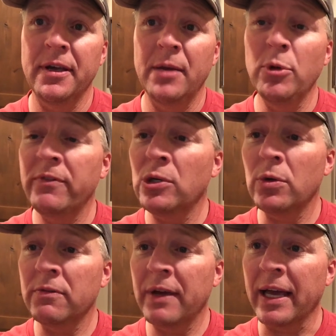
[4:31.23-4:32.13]
and move
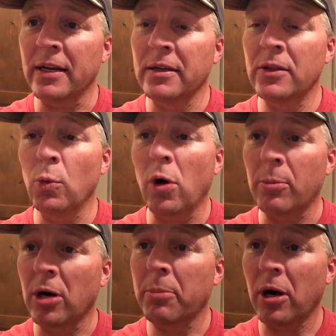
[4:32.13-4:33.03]
into a van in the
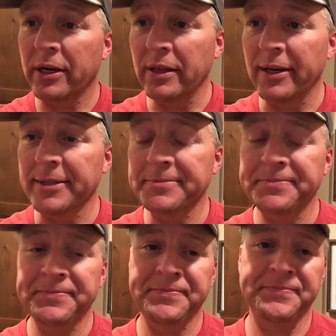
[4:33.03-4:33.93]
Walmart parking lot.
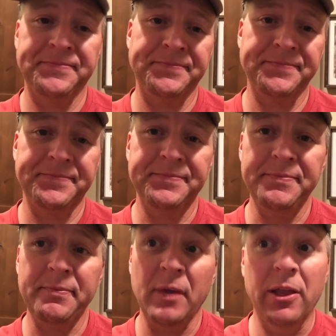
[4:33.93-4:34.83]

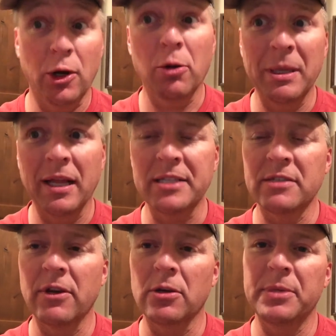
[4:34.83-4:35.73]
There will be lots
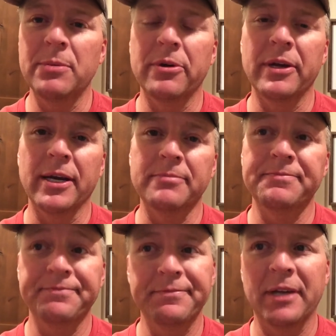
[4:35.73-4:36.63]
of other people there,
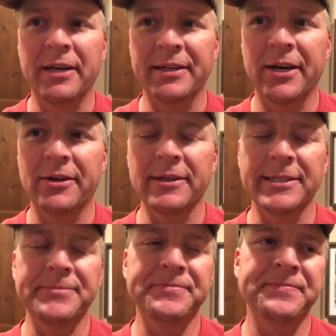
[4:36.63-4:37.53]

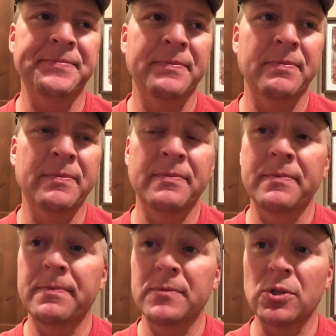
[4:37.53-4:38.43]
undoubtedly.
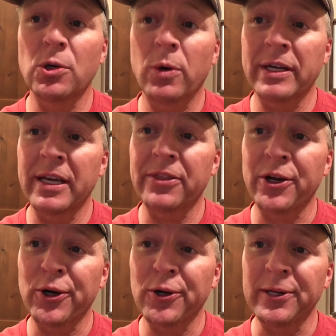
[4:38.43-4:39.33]
So you want to get
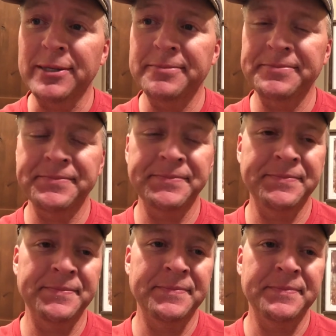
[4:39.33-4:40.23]
there early.
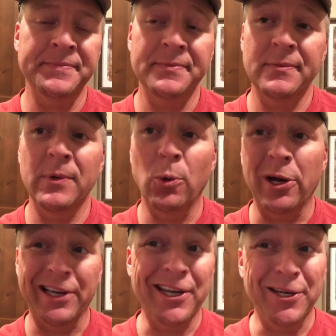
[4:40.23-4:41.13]
You'll
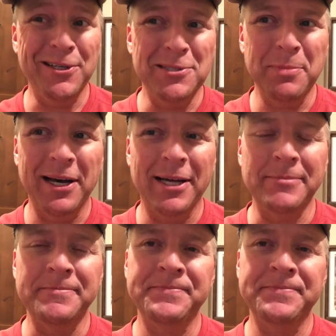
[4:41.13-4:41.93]
want to get a good spot.